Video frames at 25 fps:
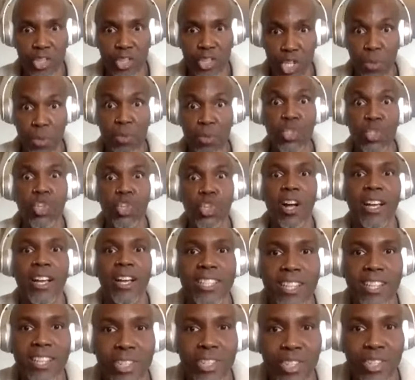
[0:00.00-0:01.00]
and she was
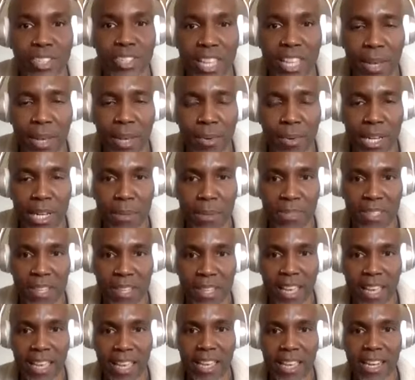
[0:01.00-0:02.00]
trying to understand what I'm
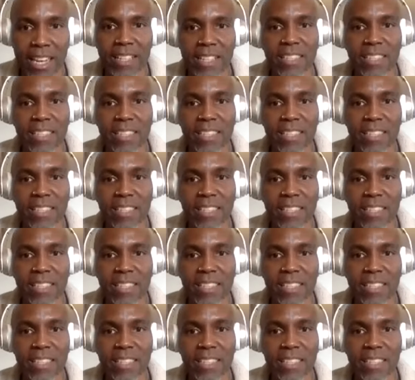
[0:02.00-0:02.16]
saying.